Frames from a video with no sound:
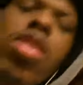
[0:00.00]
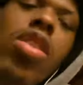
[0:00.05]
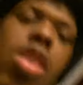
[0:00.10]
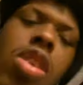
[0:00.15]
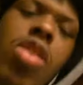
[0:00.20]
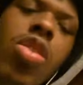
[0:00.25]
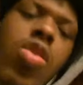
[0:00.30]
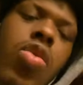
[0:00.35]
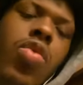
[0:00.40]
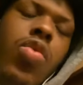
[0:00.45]

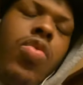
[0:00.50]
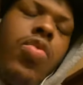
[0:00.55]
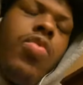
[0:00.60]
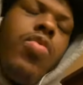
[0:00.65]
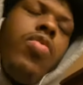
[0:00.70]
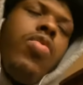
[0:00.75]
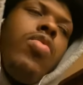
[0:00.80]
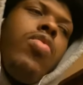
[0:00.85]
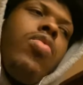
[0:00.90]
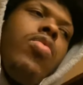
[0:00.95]
you.
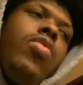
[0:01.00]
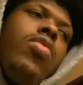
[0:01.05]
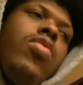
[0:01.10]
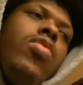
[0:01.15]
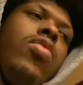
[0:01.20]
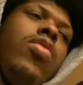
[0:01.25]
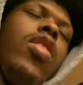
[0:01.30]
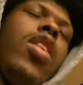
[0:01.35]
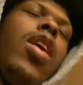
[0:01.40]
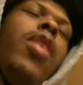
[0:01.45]

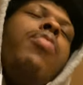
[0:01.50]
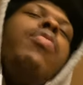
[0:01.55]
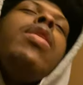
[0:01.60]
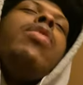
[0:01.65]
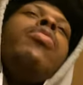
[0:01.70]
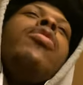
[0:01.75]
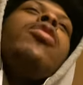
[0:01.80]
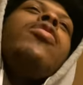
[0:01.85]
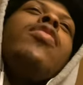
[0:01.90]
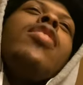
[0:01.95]
I'm
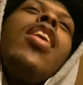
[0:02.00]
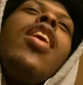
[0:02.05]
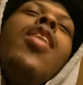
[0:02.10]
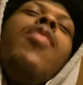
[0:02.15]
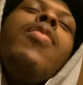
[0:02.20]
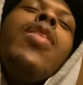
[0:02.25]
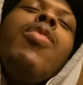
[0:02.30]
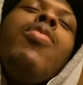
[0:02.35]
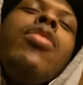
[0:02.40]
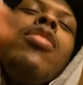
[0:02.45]
almost
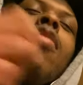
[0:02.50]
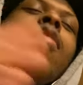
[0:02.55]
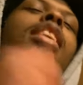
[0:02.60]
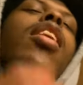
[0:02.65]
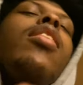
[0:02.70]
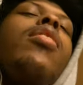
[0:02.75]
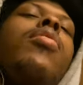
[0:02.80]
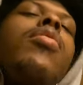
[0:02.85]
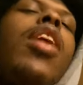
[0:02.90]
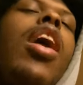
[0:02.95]
done.
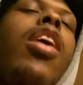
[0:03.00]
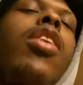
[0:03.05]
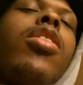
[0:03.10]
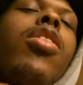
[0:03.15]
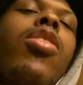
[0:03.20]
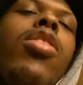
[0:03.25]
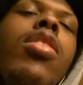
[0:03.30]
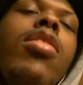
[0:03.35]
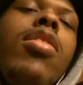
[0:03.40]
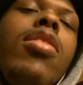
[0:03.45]
I
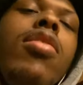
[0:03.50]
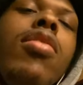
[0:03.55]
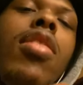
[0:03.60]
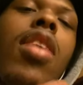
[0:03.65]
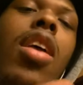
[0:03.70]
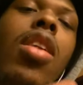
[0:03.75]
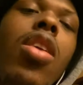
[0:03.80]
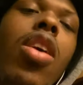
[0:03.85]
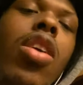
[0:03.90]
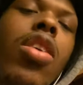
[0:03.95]
know this is
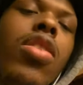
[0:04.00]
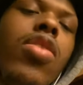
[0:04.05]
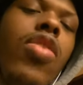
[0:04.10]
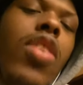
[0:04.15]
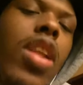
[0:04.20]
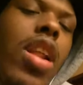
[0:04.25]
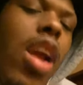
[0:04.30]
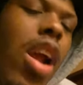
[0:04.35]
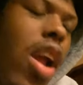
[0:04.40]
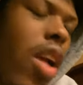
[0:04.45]
the longest
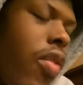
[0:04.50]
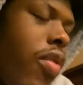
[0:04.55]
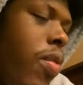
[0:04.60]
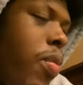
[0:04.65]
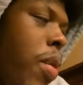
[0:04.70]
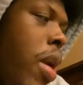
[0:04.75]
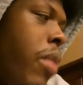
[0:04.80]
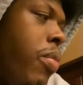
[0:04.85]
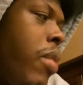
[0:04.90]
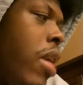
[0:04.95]
video I ever
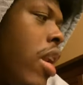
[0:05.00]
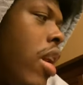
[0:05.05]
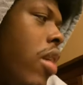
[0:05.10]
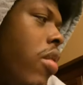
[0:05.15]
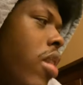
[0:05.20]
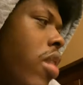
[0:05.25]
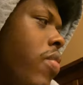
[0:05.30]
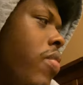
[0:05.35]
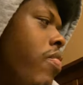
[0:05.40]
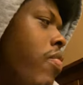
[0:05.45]
made, but no,
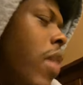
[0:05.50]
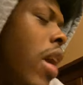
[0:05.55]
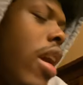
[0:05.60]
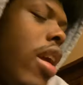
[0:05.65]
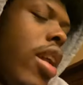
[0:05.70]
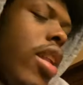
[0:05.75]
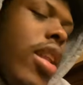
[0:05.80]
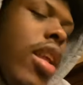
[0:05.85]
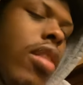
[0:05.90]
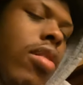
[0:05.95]

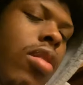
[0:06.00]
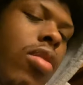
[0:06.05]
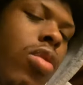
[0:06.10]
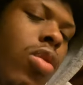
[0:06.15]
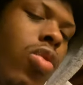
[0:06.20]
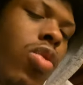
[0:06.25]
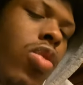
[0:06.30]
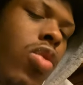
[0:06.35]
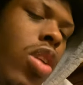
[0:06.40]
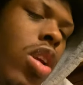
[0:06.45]
this is the
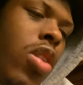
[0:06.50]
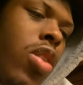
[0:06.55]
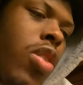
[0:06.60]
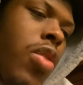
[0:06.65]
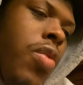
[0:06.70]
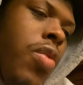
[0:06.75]
reveal.